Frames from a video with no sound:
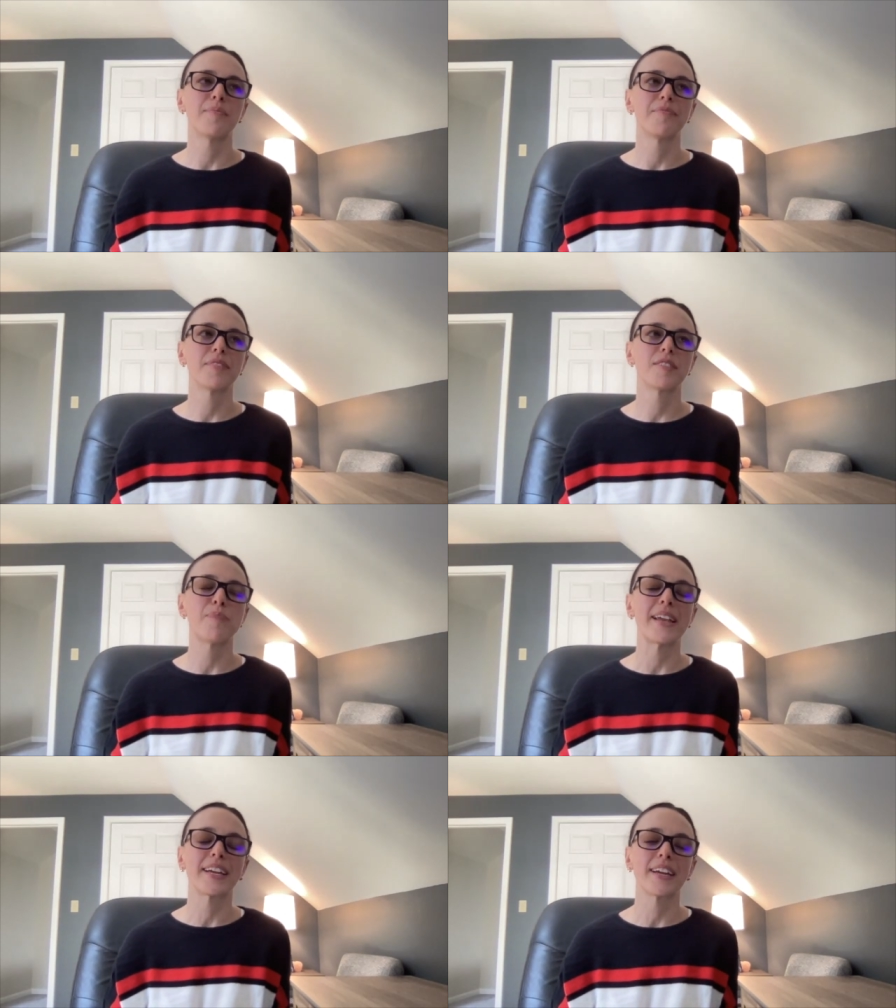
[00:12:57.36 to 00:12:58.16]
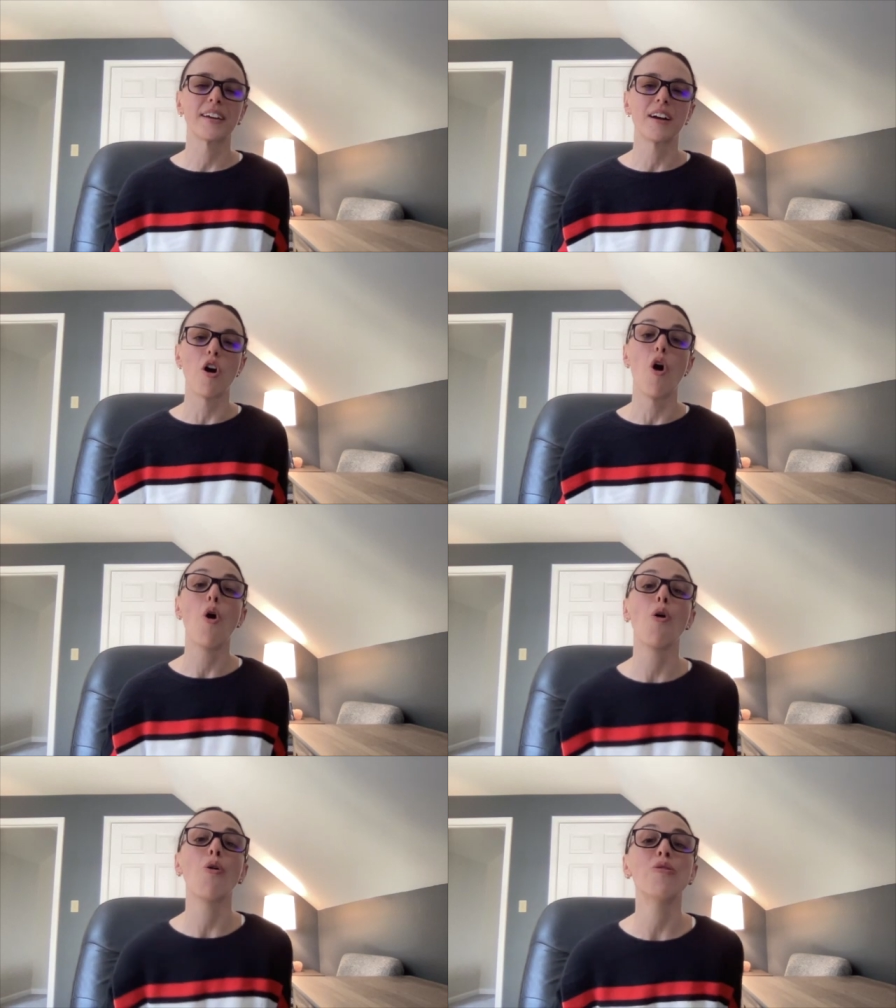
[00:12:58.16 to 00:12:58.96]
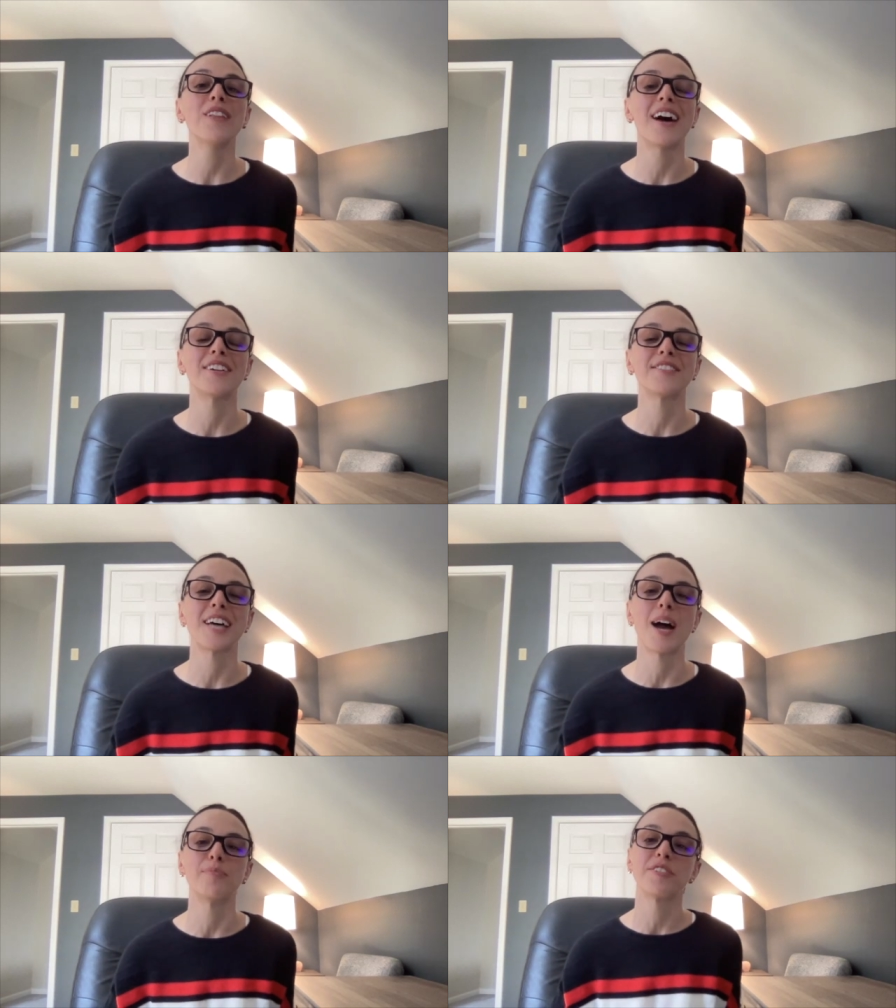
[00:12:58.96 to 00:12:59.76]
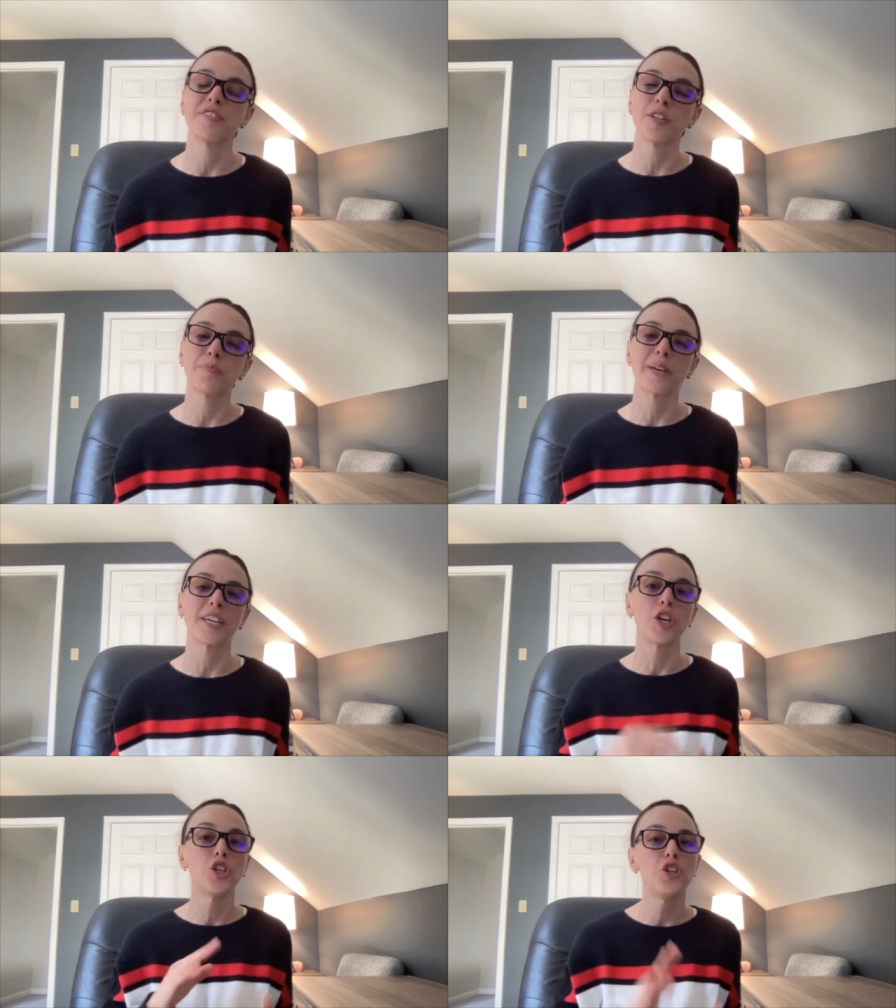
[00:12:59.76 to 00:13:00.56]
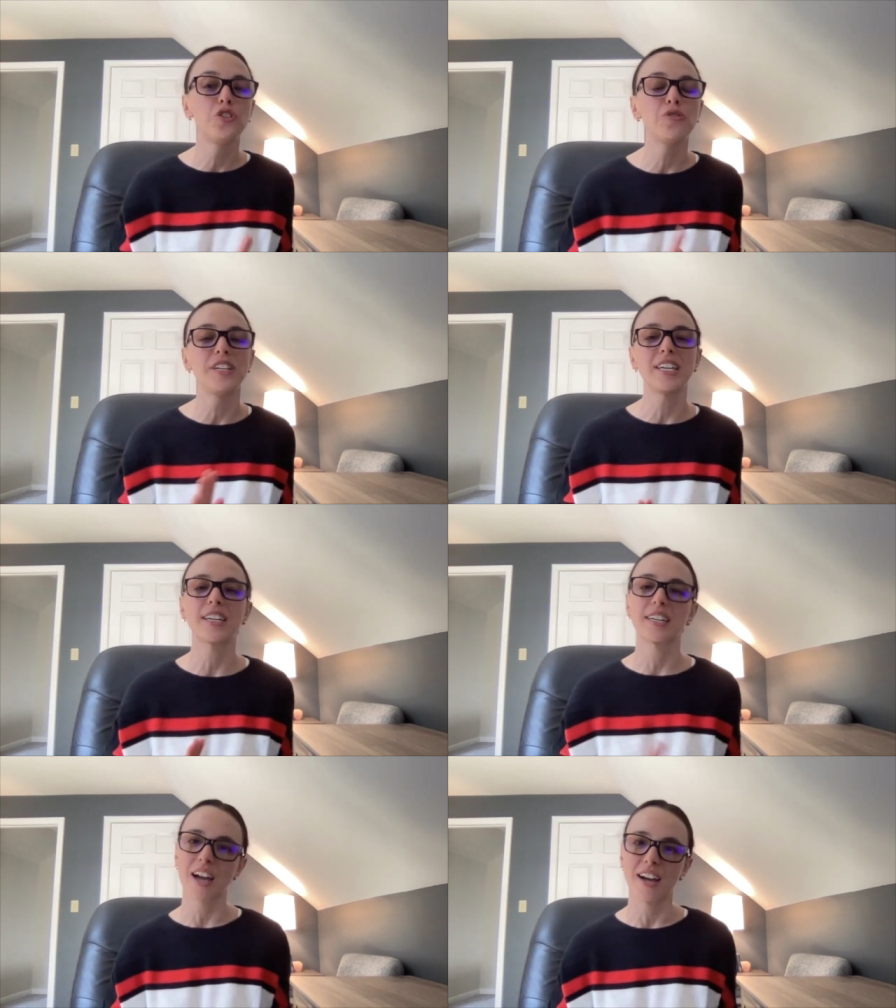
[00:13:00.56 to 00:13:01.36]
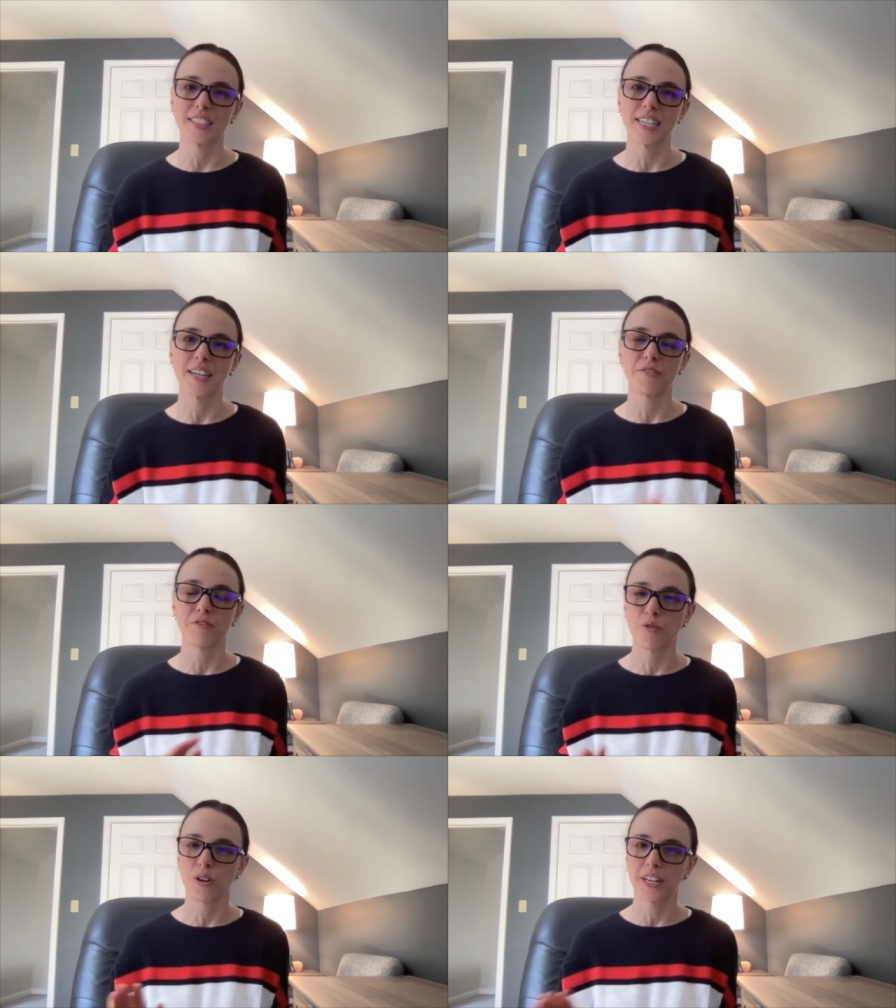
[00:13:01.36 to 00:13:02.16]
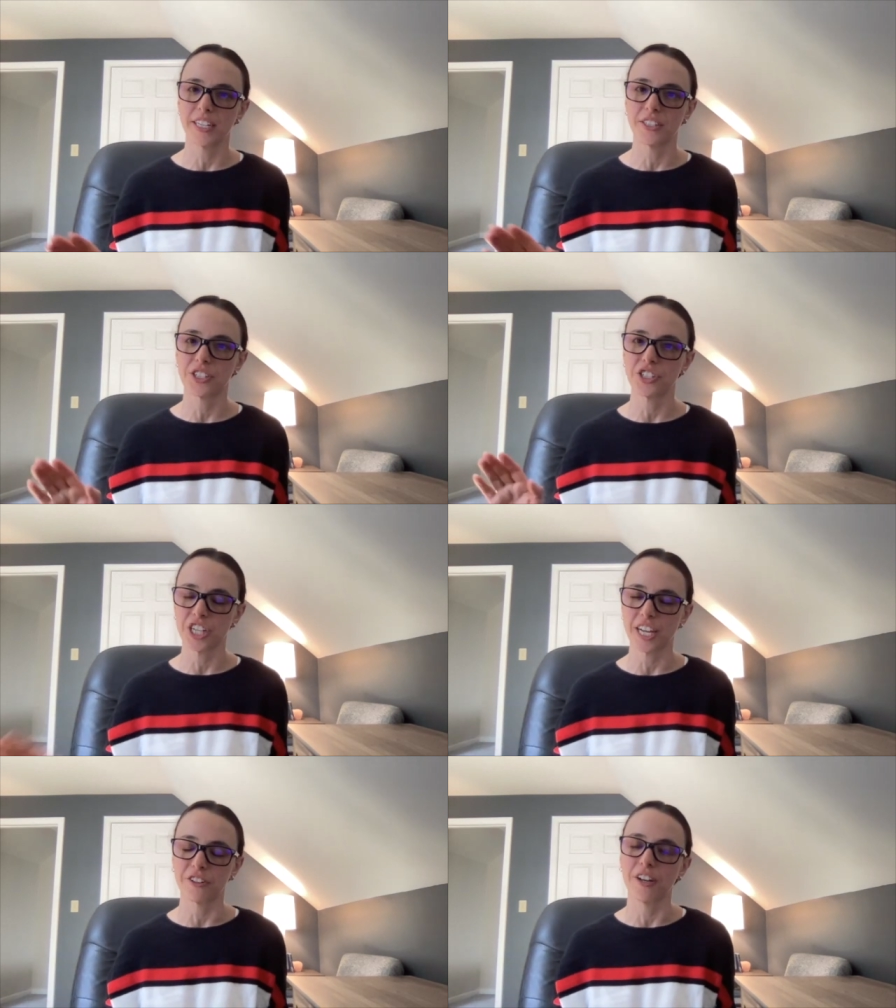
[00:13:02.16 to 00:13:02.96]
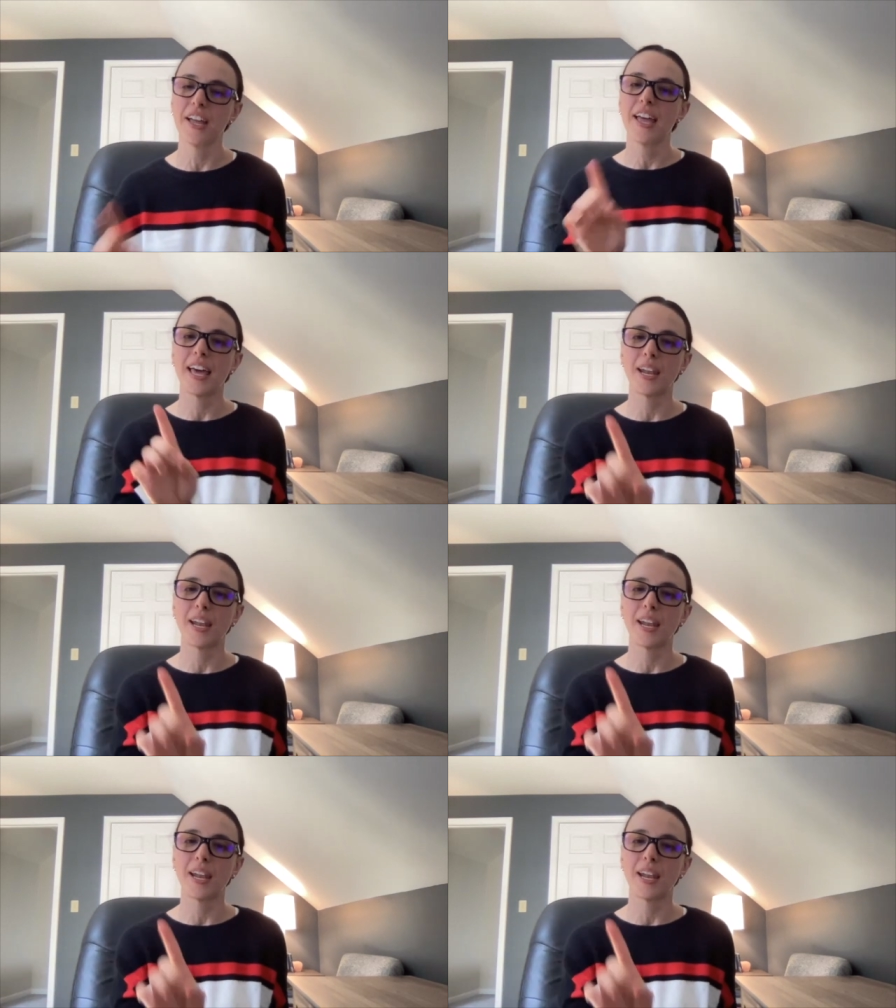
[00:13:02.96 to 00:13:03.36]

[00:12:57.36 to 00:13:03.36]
spending a whole lot of time developing unique content for each channel. And